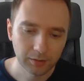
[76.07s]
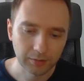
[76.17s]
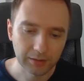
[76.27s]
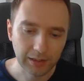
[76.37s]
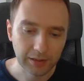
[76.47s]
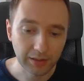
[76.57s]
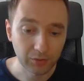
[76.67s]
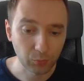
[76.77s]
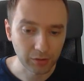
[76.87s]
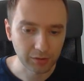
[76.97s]
right? And
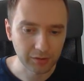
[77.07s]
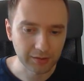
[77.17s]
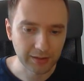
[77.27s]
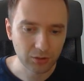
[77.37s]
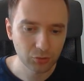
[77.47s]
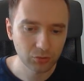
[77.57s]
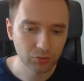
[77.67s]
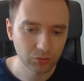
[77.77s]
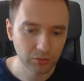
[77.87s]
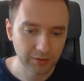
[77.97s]
then where
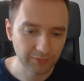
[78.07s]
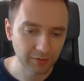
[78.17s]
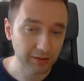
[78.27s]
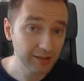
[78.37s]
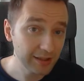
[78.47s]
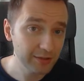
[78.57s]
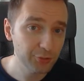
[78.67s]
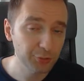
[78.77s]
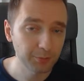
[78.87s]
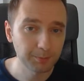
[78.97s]
different clients
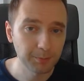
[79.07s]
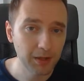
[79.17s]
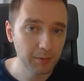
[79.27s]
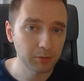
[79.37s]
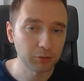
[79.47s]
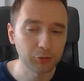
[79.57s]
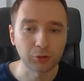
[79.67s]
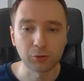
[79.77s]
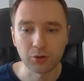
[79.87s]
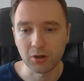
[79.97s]
shouldn't be able to
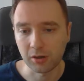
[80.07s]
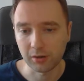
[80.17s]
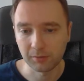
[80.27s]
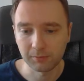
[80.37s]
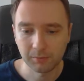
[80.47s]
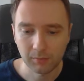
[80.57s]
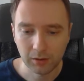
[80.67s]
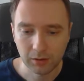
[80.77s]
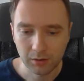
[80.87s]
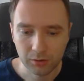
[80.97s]
talk to each other.
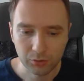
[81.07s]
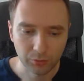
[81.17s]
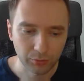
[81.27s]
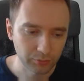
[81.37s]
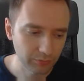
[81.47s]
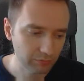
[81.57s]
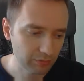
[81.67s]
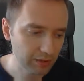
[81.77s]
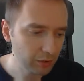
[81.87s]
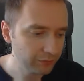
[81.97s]
So
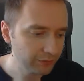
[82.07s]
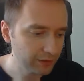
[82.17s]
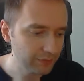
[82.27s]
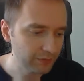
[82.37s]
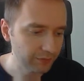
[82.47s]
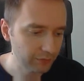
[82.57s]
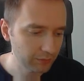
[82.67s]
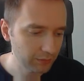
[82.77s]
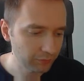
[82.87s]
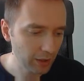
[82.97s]
think of it
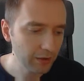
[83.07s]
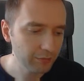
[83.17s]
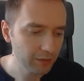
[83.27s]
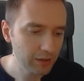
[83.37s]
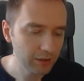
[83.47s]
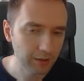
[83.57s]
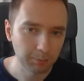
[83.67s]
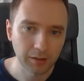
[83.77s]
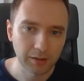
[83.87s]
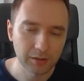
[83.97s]
if you have an
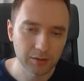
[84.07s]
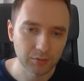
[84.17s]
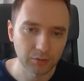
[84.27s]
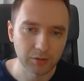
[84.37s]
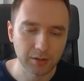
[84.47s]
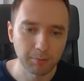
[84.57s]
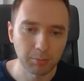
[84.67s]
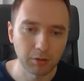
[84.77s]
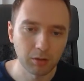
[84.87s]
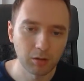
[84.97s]
appliance, for
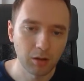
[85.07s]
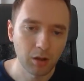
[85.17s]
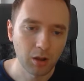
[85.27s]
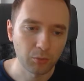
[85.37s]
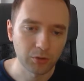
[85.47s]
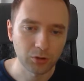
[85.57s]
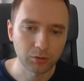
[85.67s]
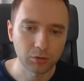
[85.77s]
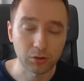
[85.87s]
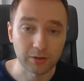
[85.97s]
example, which
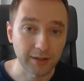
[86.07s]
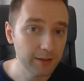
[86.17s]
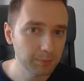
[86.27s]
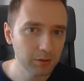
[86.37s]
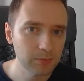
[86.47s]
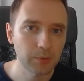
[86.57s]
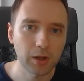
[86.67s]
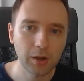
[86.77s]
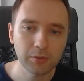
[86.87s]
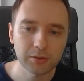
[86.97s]
controls light bulbs in your
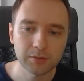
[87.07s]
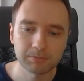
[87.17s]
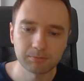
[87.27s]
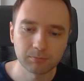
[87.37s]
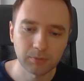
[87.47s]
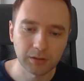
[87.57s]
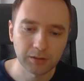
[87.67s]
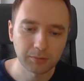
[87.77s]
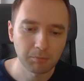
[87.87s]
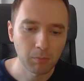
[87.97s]
house, right?